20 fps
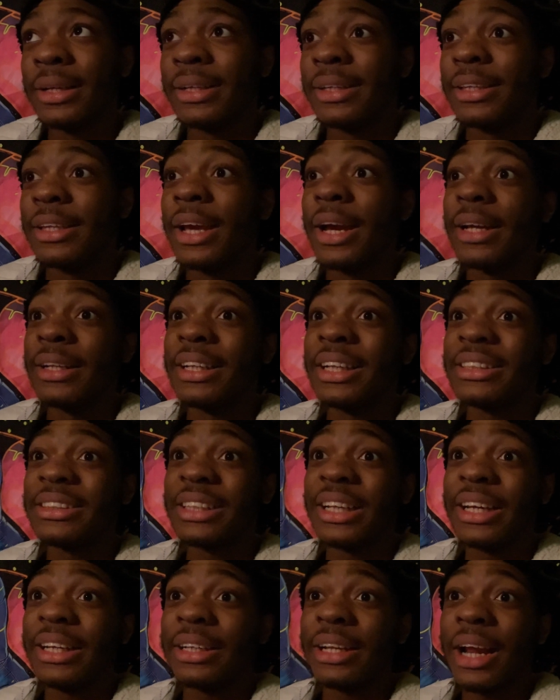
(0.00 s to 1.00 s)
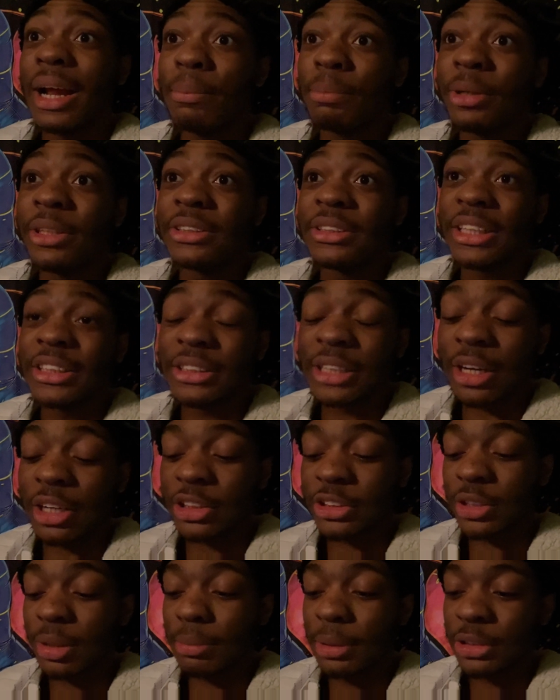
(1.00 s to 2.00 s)
yeah, and that's it. I appreciate y'all
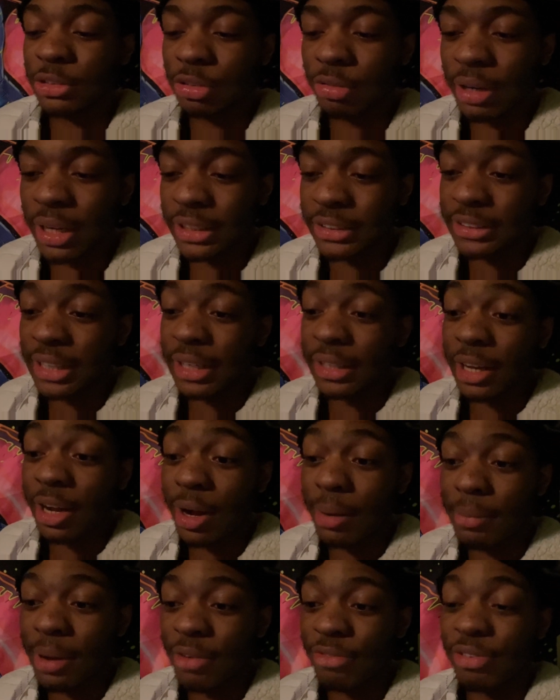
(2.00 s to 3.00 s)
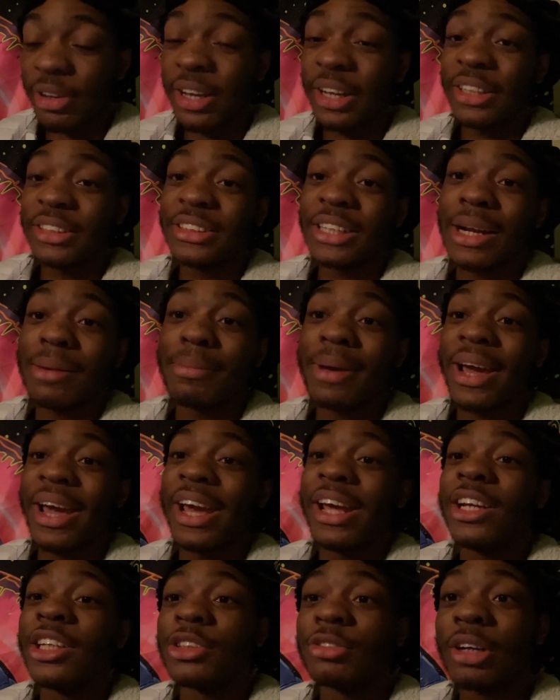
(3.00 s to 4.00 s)
so much for watching. Shout out to all my fans. Shout out to my
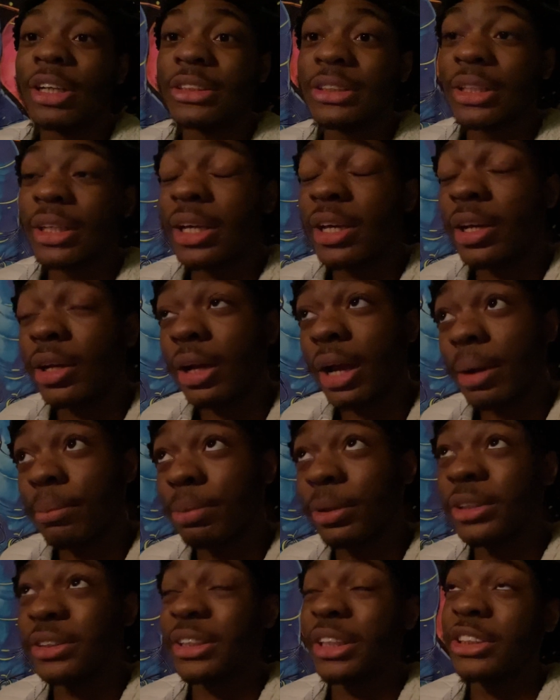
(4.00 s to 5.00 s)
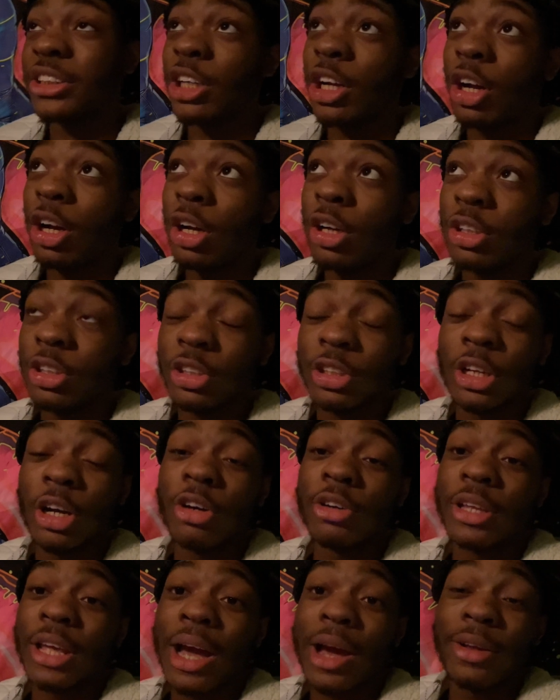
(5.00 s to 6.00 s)
haters once again. I appreciate y'all. You
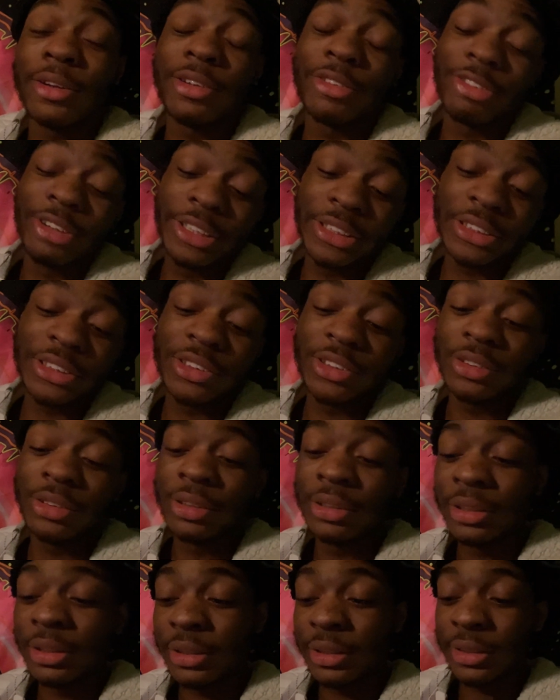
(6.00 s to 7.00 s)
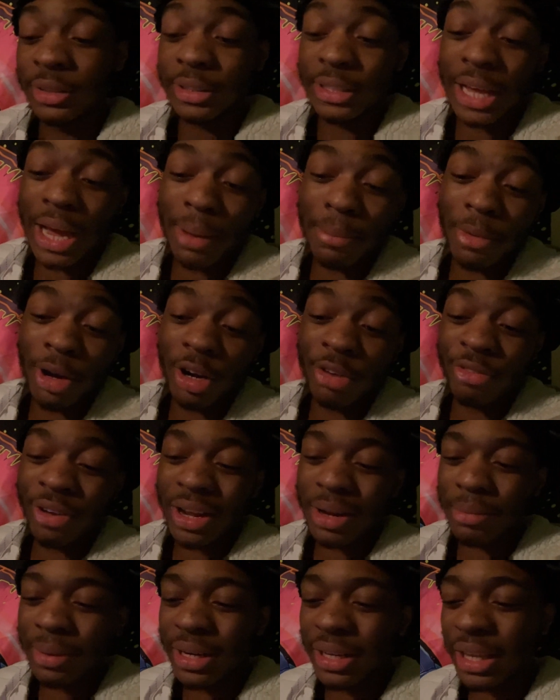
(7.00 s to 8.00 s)
know, y'all the reason. Y'all
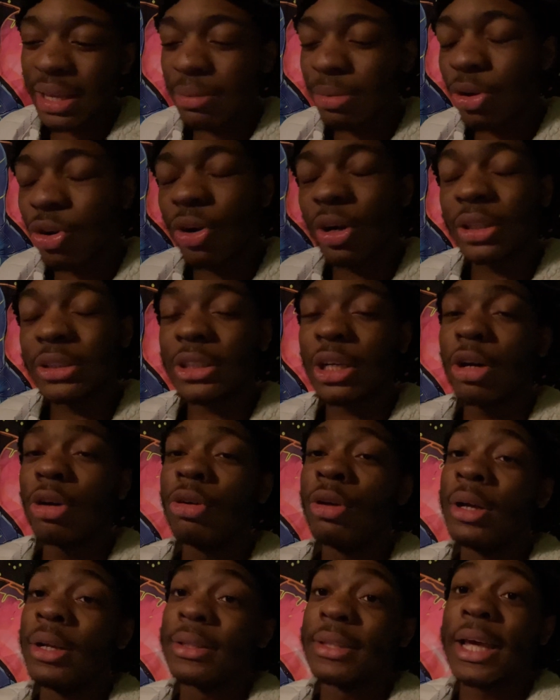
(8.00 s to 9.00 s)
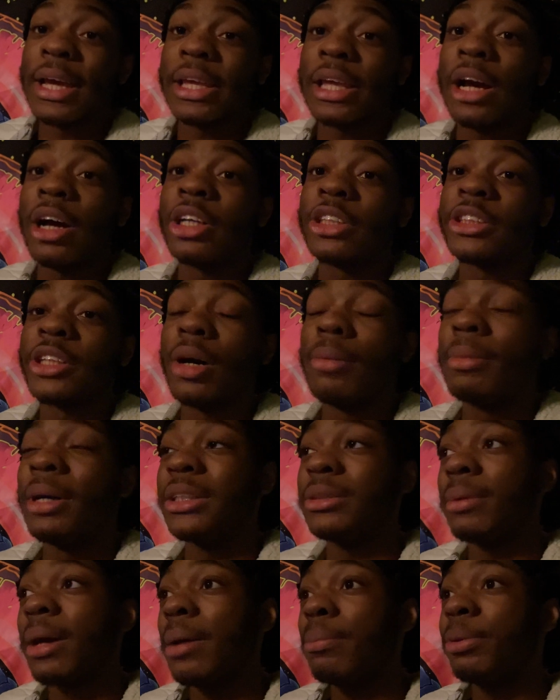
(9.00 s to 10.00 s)
motivated me to keep going. So thank y'all so
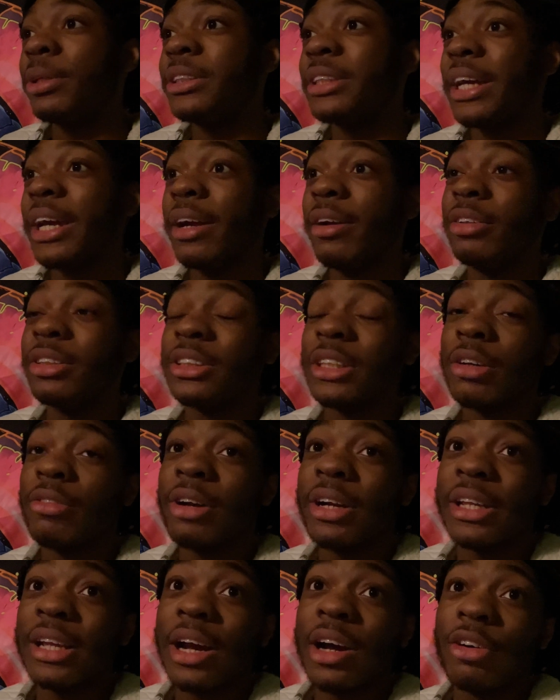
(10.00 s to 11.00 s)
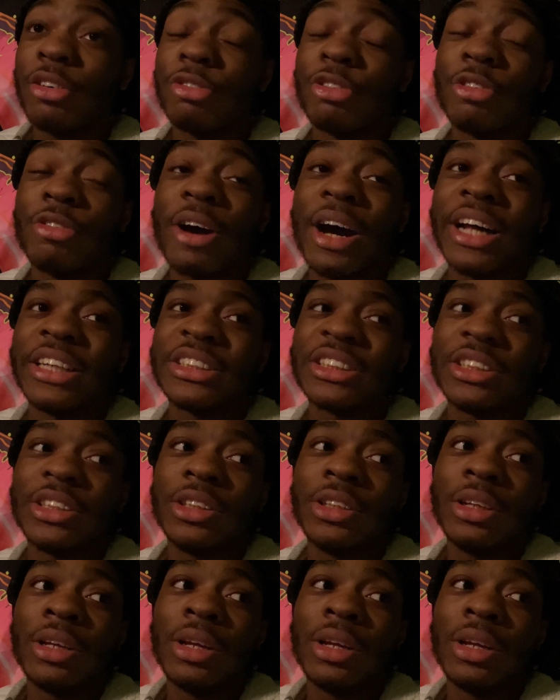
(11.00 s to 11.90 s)
much, man. I appreciate every single one of y'all for watching.